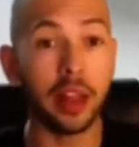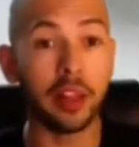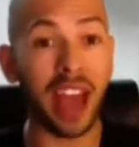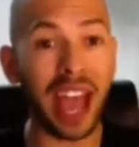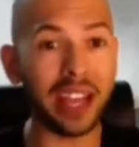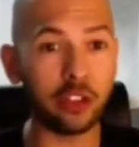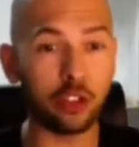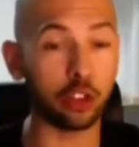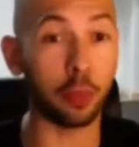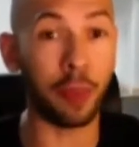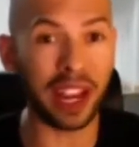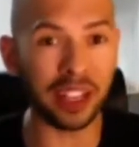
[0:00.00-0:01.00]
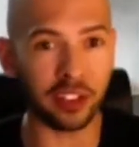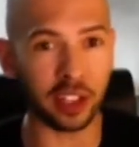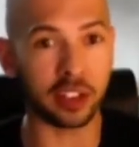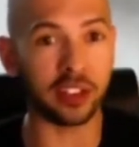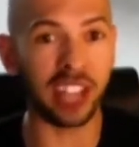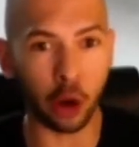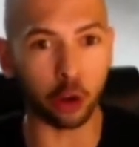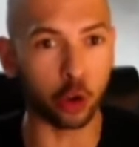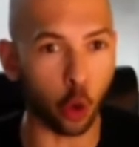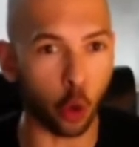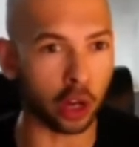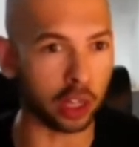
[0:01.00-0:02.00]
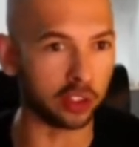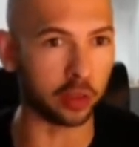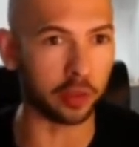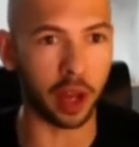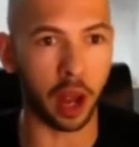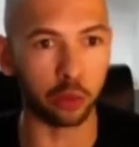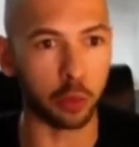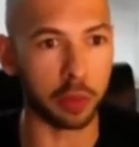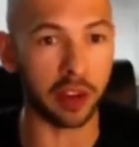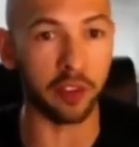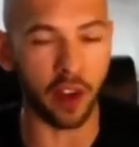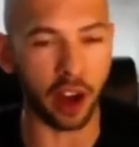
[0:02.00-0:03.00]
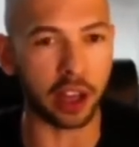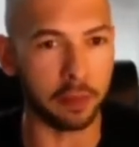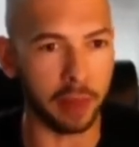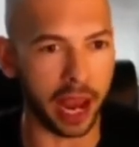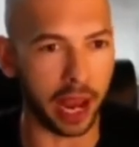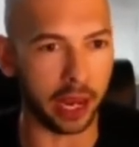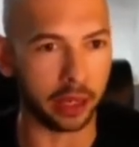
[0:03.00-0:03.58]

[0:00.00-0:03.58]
That is just basic territorialism that comes with being a fucking man.